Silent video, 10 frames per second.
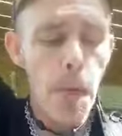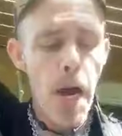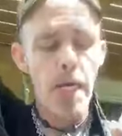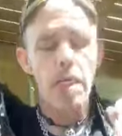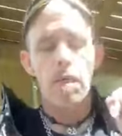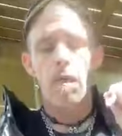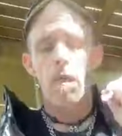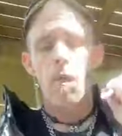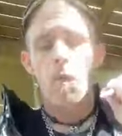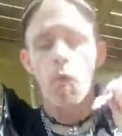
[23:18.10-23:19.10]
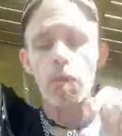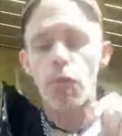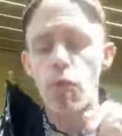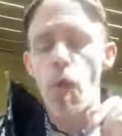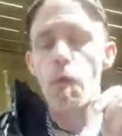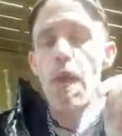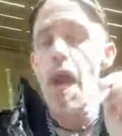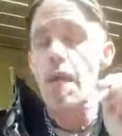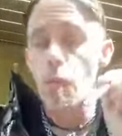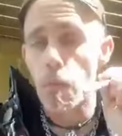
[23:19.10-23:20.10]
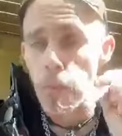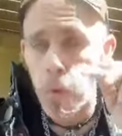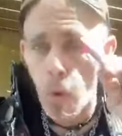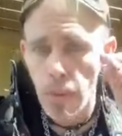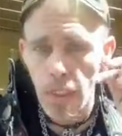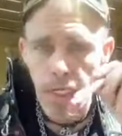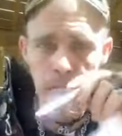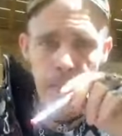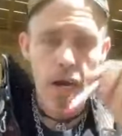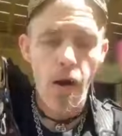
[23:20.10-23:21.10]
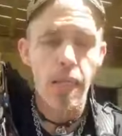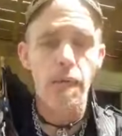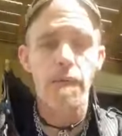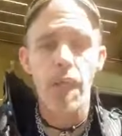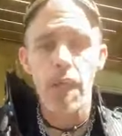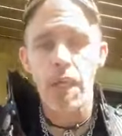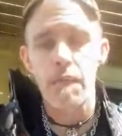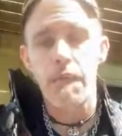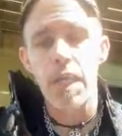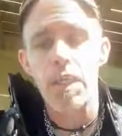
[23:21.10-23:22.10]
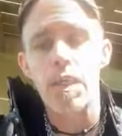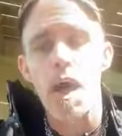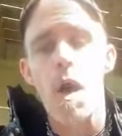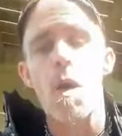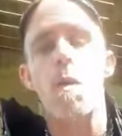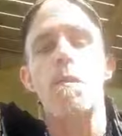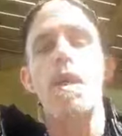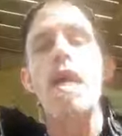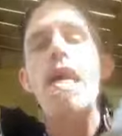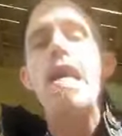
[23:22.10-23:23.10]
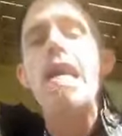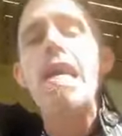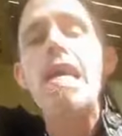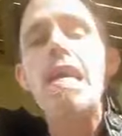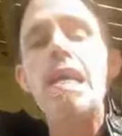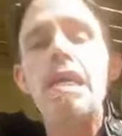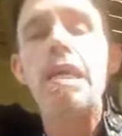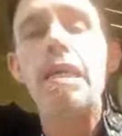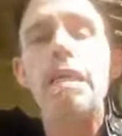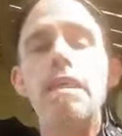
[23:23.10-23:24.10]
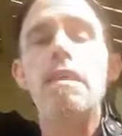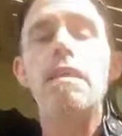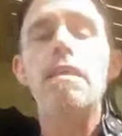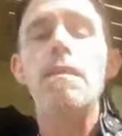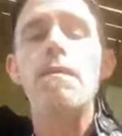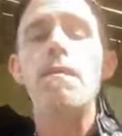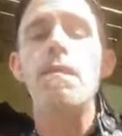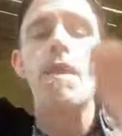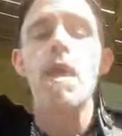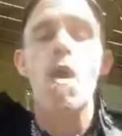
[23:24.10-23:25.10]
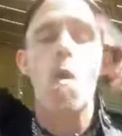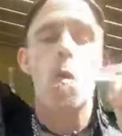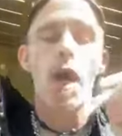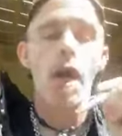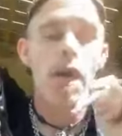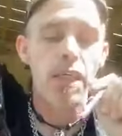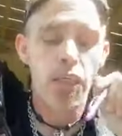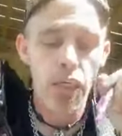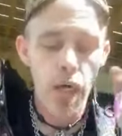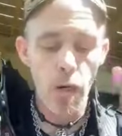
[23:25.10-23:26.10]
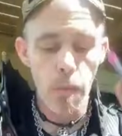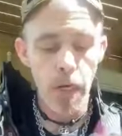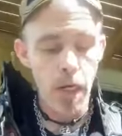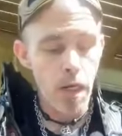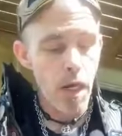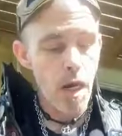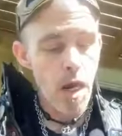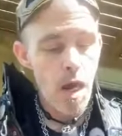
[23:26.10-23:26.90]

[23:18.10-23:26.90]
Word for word: but room 209 reportedly there at the Villa Convento is where a gentleman